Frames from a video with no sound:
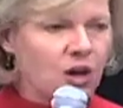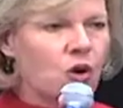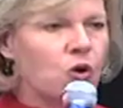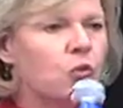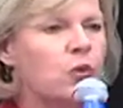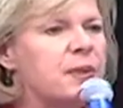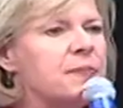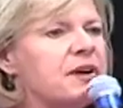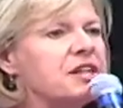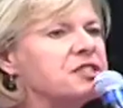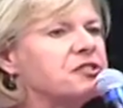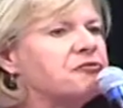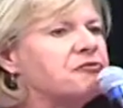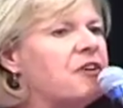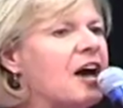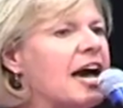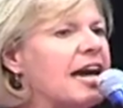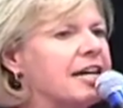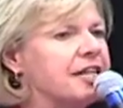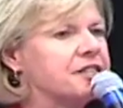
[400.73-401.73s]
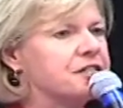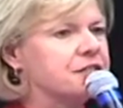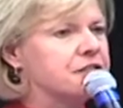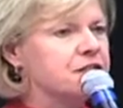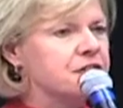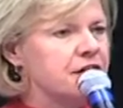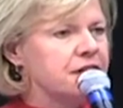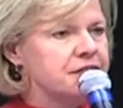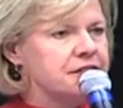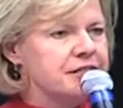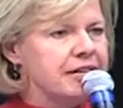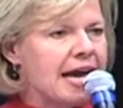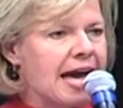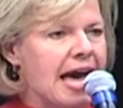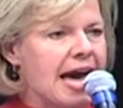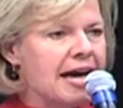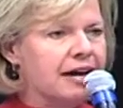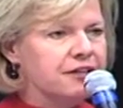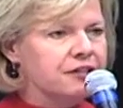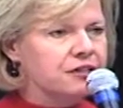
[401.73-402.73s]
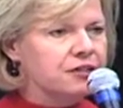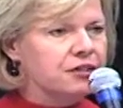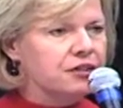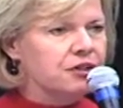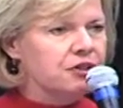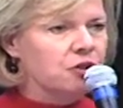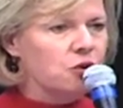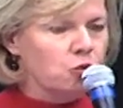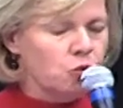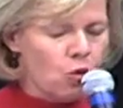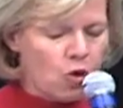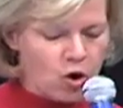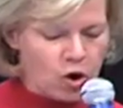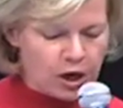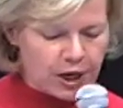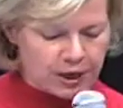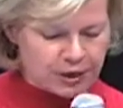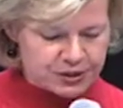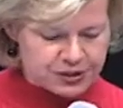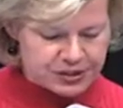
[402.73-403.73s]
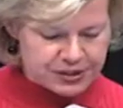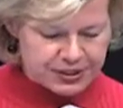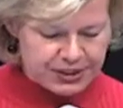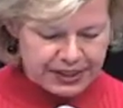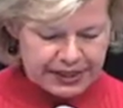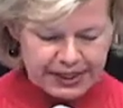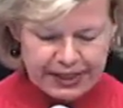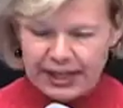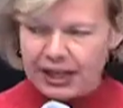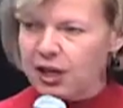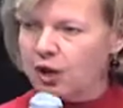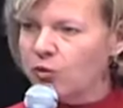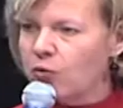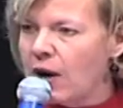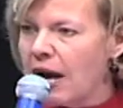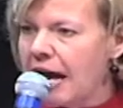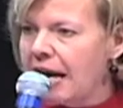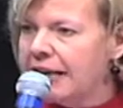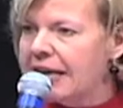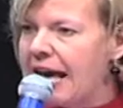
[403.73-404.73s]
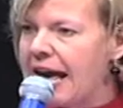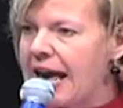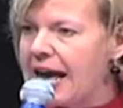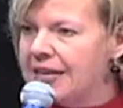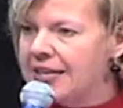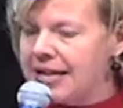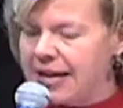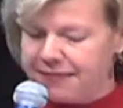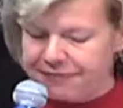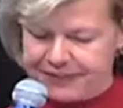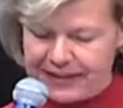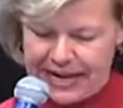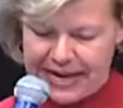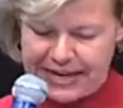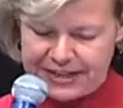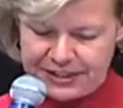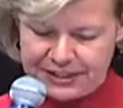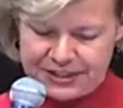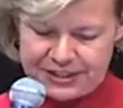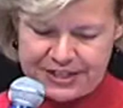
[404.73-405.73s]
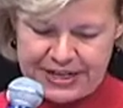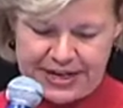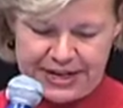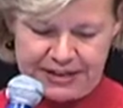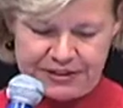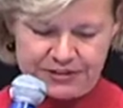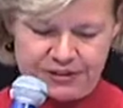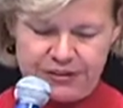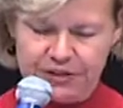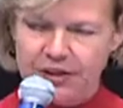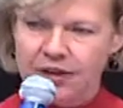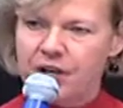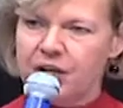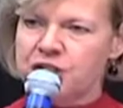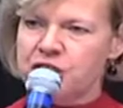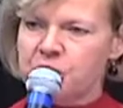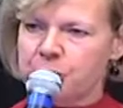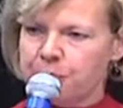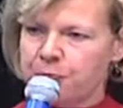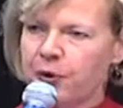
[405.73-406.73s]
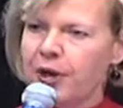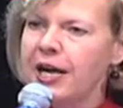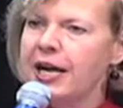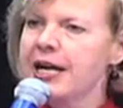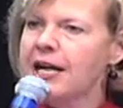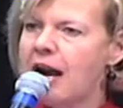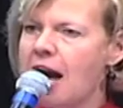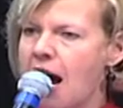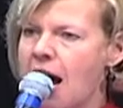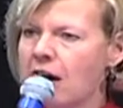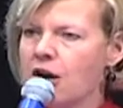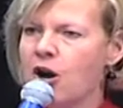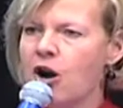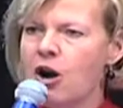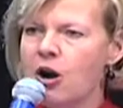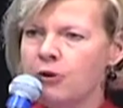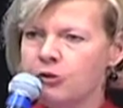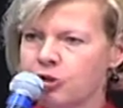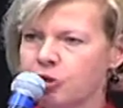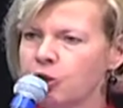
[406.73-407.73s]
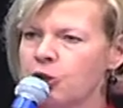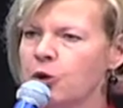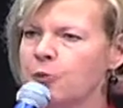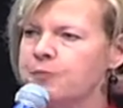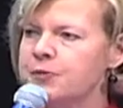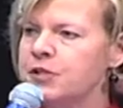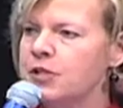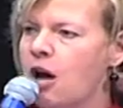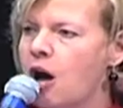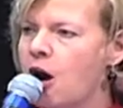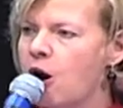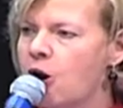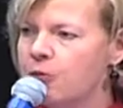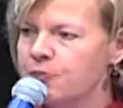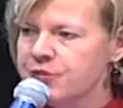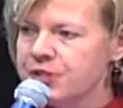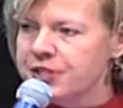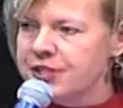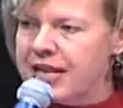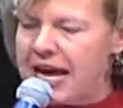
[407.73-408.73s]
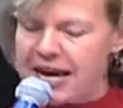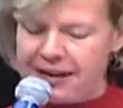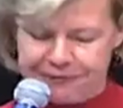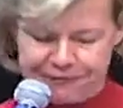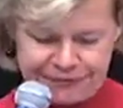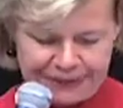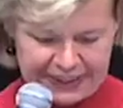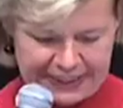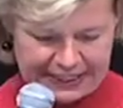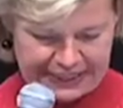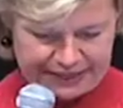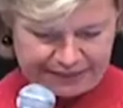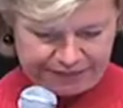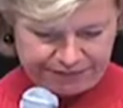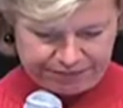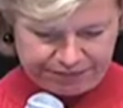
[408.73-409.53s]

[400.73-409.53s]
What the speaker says: We must fight to end the wars in Iraq and Afghanistan, to bring our troops home safely,